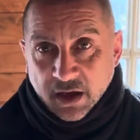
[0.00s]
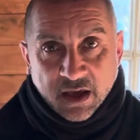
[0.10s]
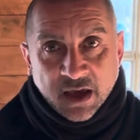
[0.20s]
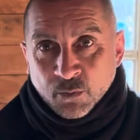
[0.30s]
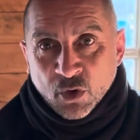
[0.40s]

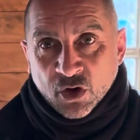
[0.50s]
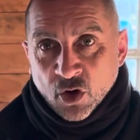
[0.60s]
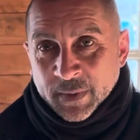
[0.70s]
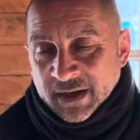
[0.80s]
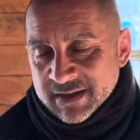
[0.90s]
in one go,
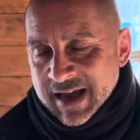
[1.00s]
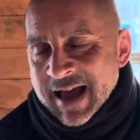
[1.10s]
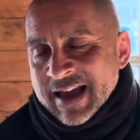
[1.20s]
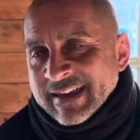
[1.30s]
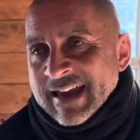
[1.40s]
because
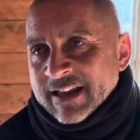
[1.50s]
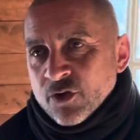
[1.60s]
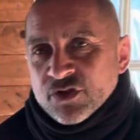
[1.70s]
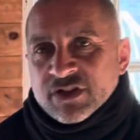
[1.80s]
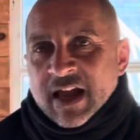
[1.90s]
I
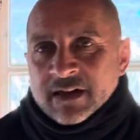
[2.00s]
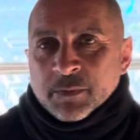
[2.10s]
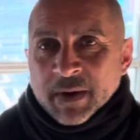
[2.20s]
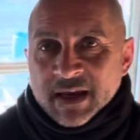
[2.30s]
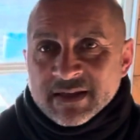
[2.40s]
cannot stand
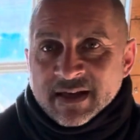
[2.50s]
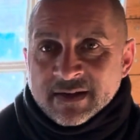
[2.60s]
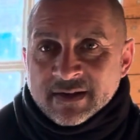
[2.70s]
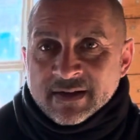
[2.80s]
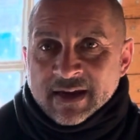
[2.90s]
painting.
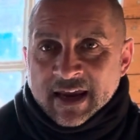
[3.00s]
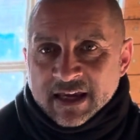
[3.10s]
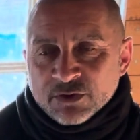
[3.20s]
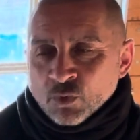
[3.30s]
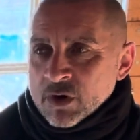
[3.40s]

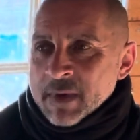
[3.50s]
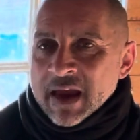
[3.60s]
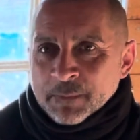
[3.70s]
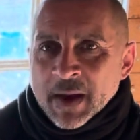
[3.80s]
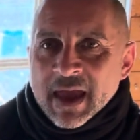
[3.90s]
It's one of my
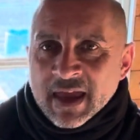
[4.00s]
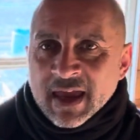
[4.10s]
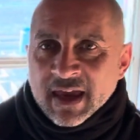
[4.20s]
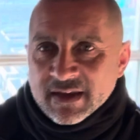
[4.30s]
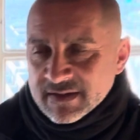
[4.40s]
pet
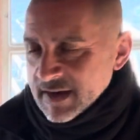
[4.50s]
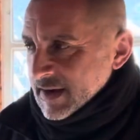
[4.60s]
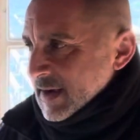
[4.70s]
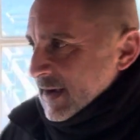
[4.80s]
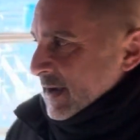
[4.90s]
hates.
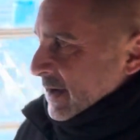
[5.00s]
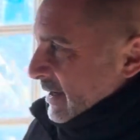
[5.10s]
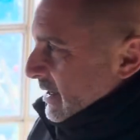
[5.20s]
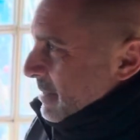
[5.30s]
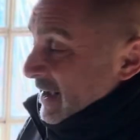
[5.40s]

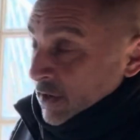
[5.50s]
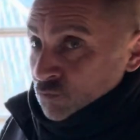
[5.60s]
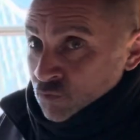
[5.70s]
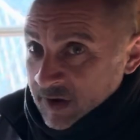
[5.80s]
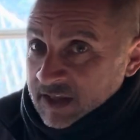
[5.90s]
I get
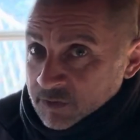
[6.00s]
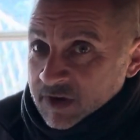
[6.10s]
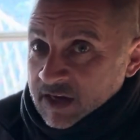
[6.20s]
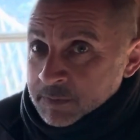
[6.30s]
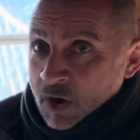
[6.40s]

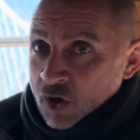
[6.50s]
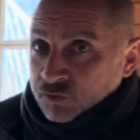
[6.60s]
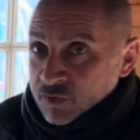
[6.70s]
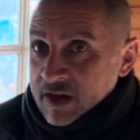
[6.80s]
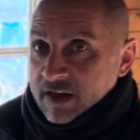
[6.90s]
really bored
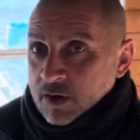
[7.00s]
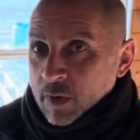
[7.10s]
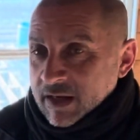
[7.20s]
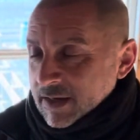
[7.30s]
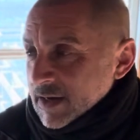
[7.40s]
really
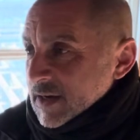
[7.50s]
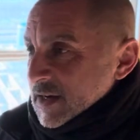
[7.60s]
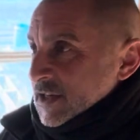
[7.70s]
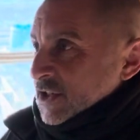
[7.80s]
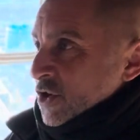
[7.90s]
quick.
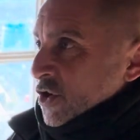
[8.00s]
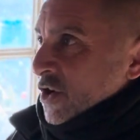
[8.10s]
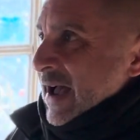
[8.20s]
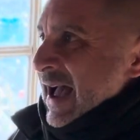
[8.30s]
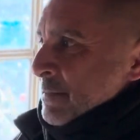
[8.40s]

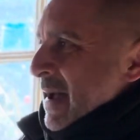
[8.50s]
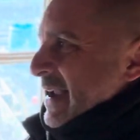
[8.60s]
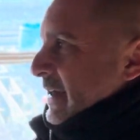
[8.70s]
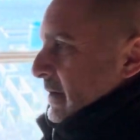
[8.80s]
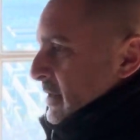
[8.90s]
So I
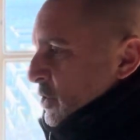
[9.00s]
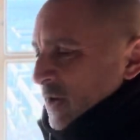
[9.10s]
might do